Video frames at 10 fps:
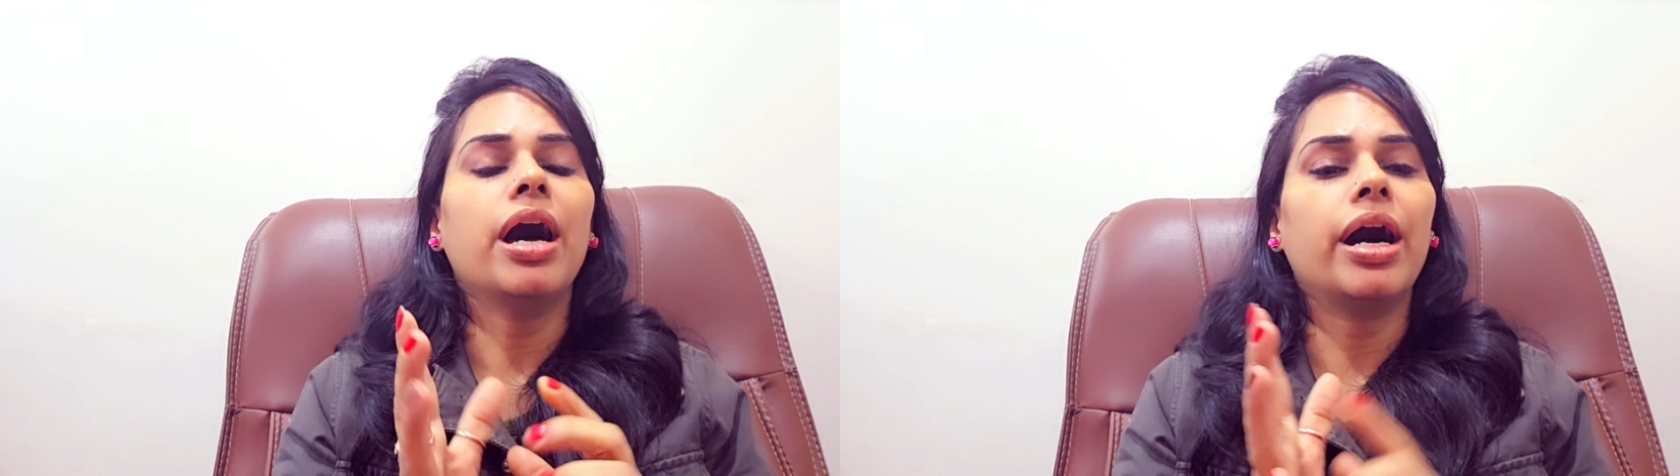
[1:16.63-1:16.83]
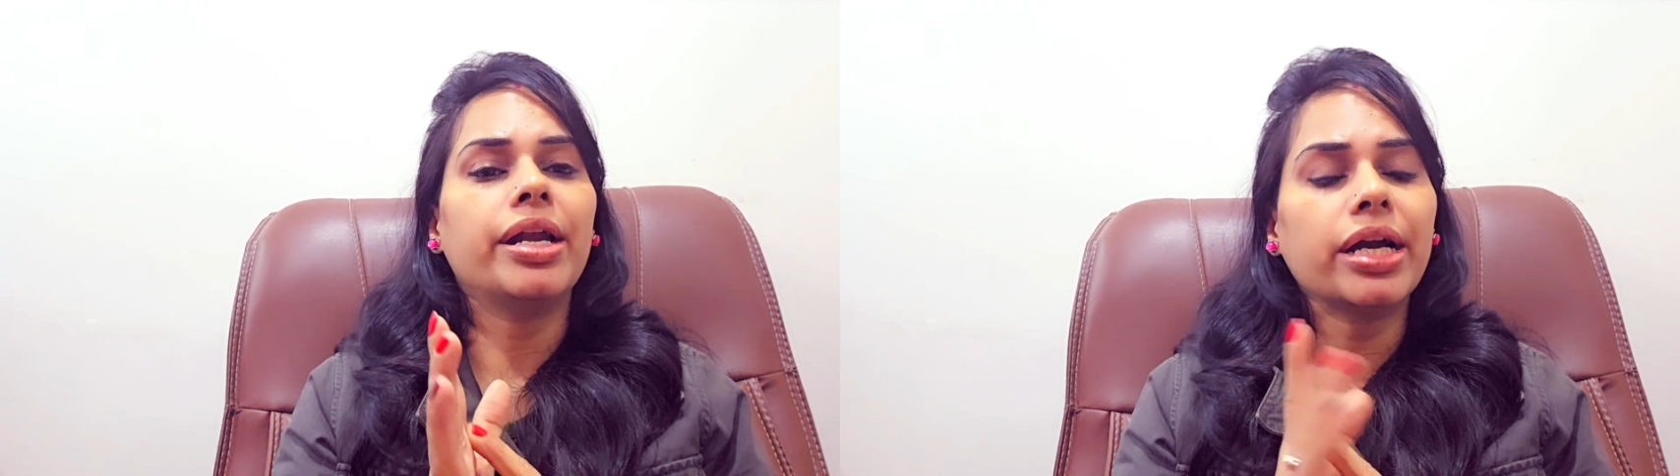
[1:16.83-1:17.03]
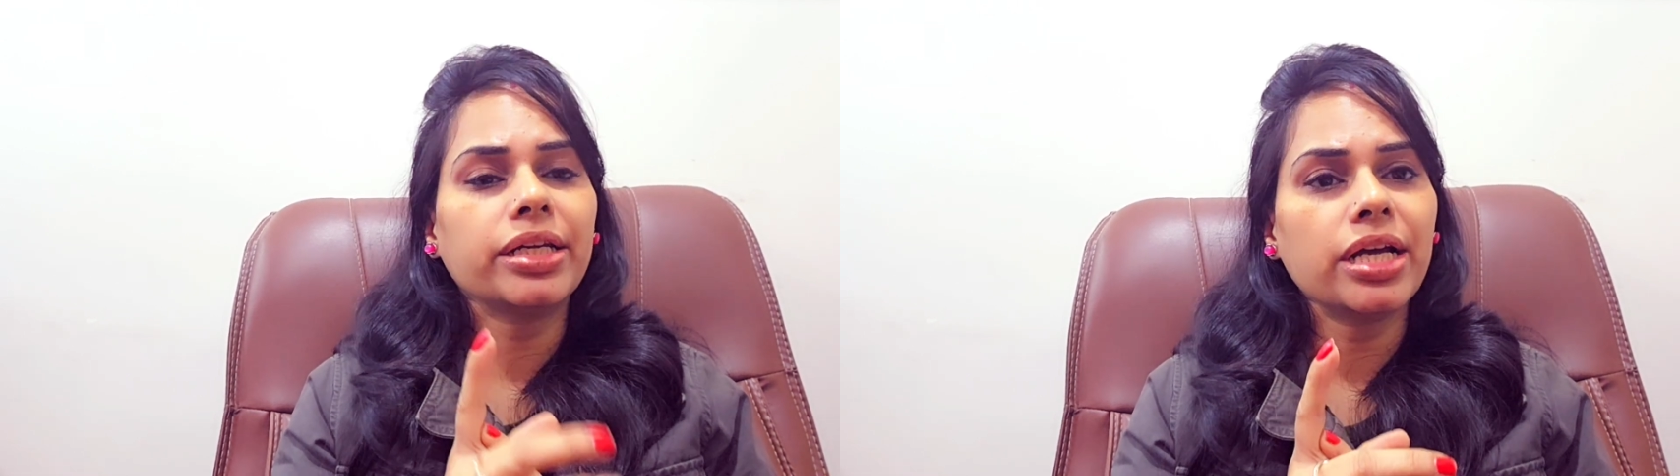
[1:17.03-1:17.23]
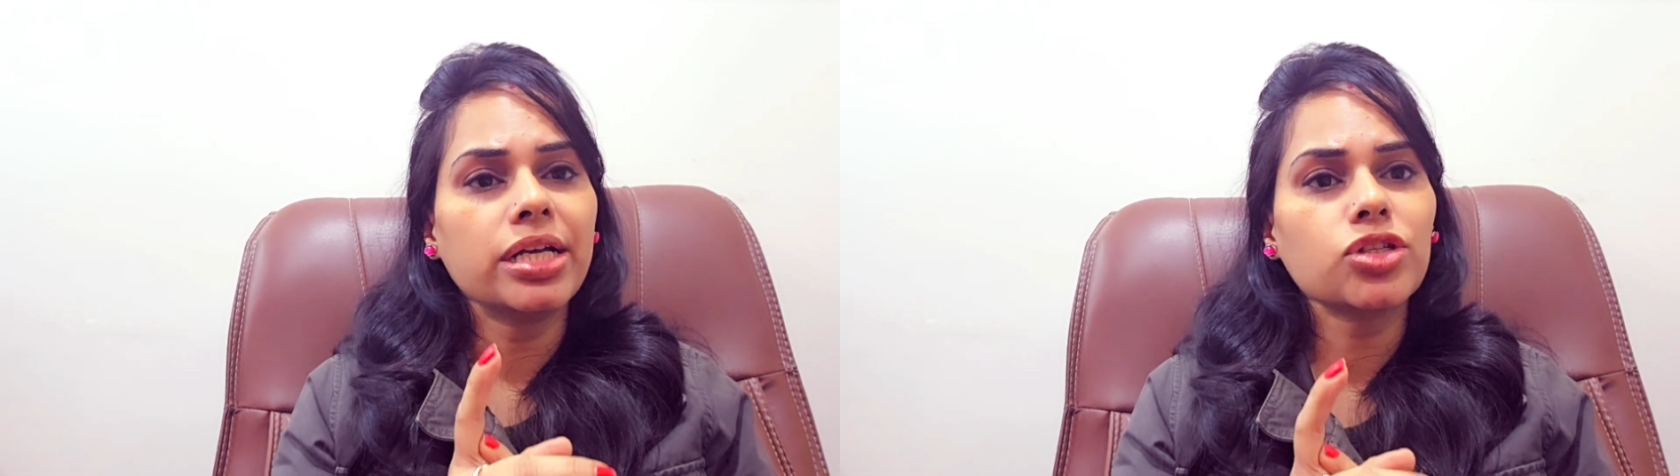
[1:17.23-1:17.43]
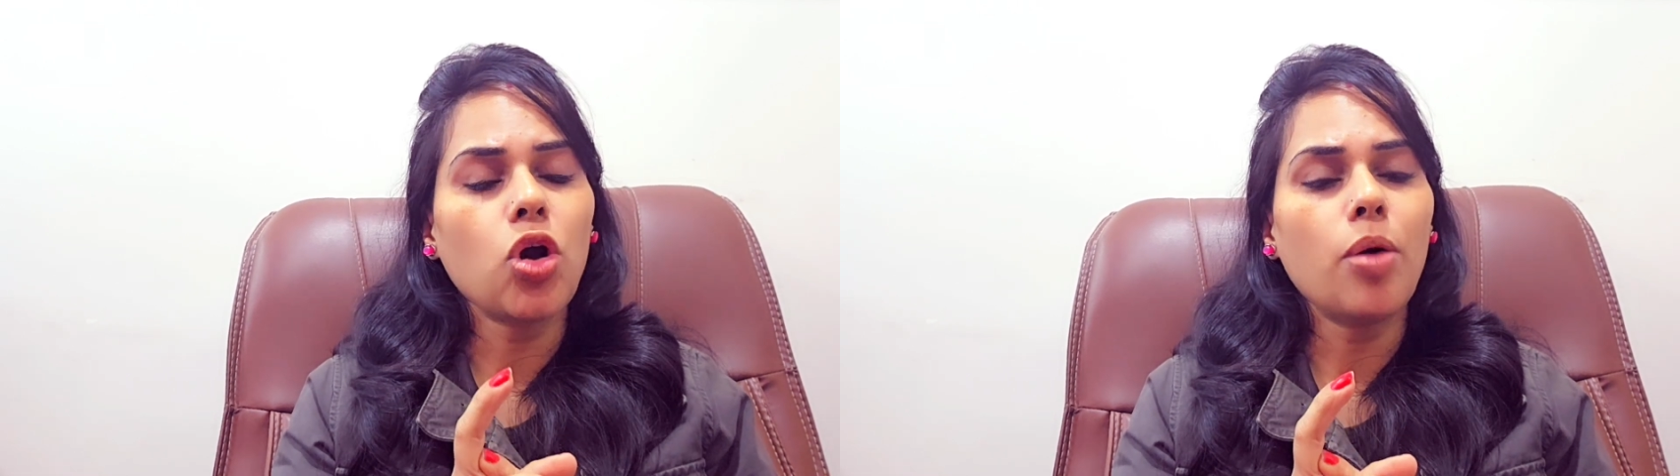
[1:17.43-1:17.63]

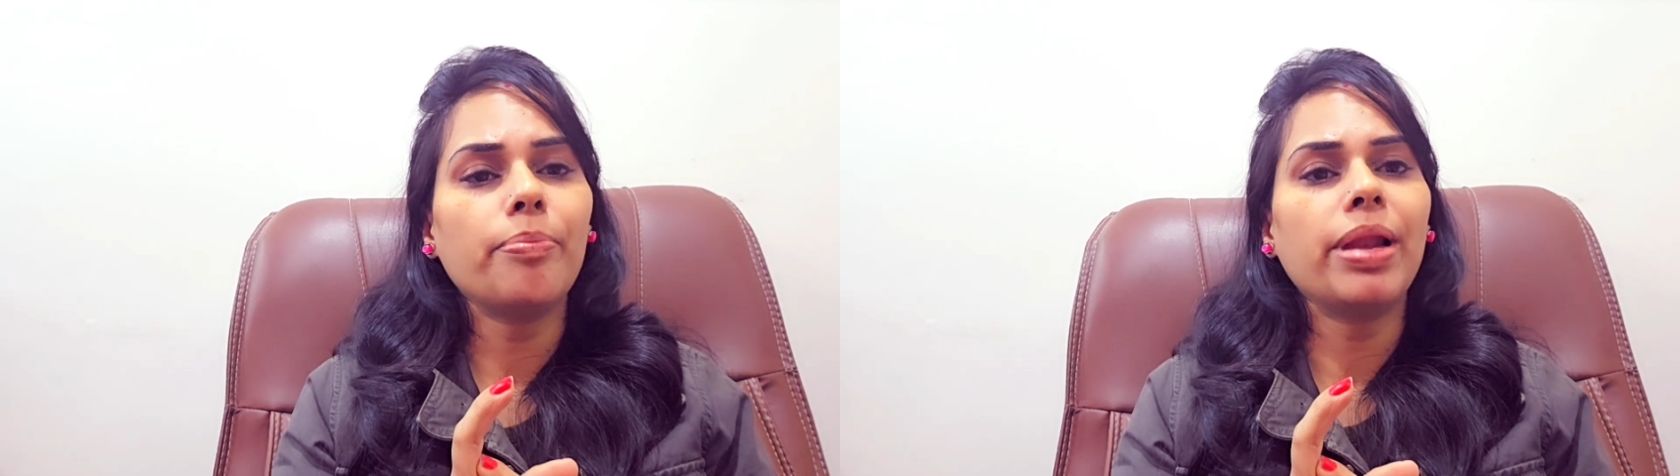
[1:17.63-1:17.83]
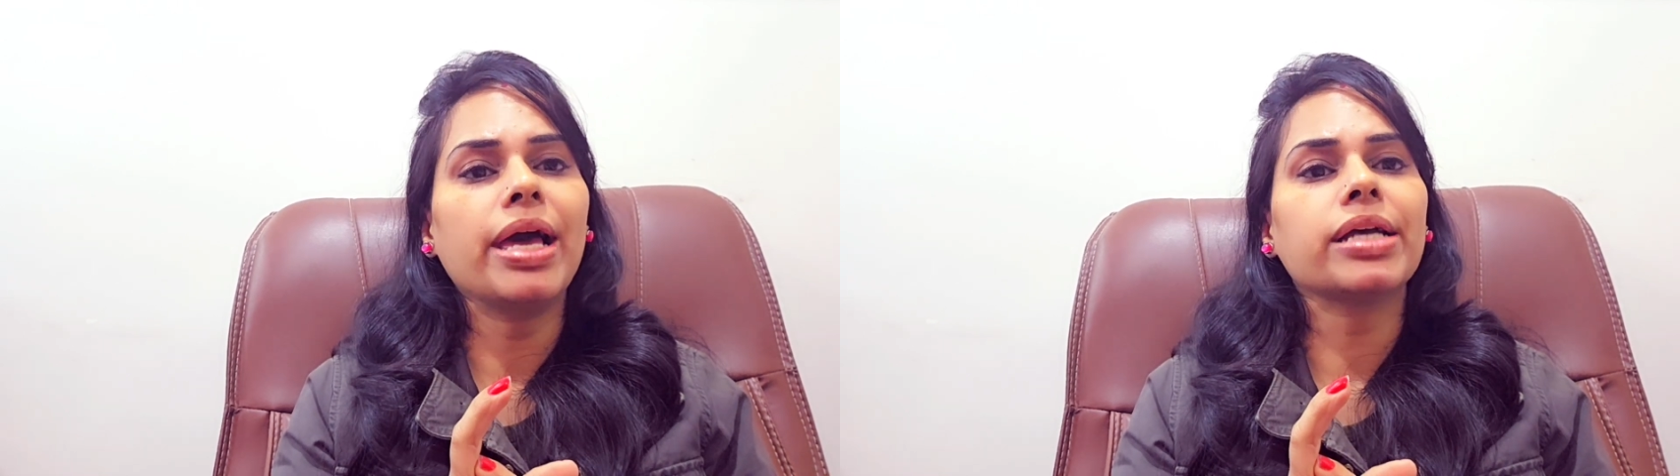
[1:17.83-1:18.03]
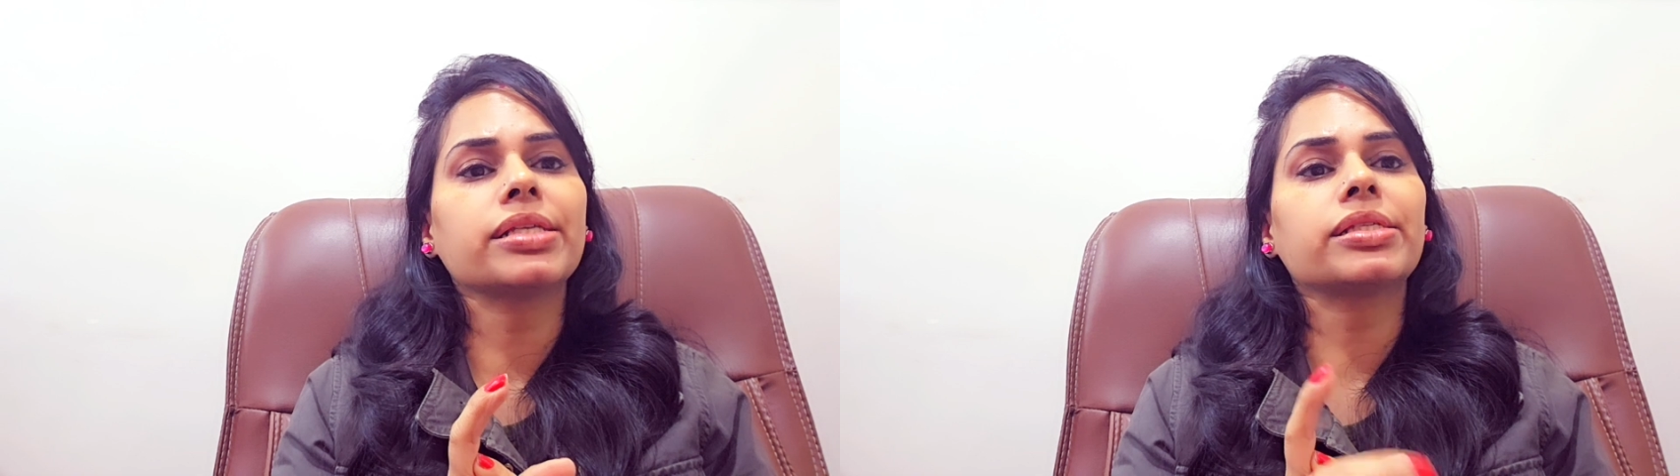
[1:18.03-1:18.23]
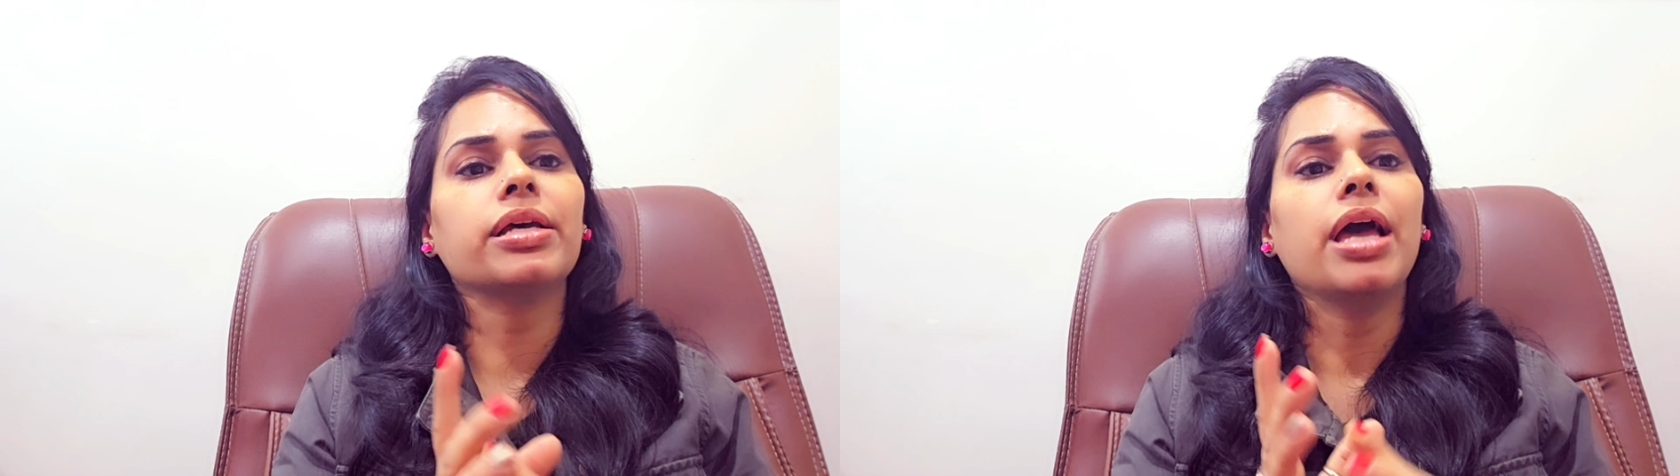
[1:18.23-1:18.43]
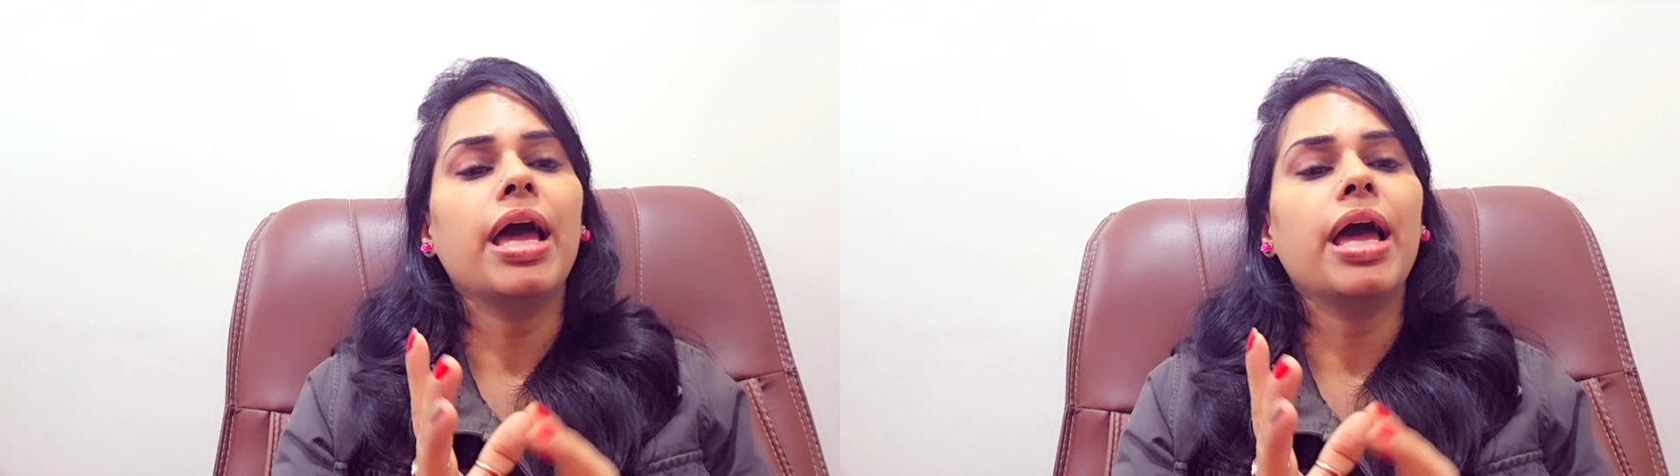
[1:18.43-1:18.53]
adductus complex,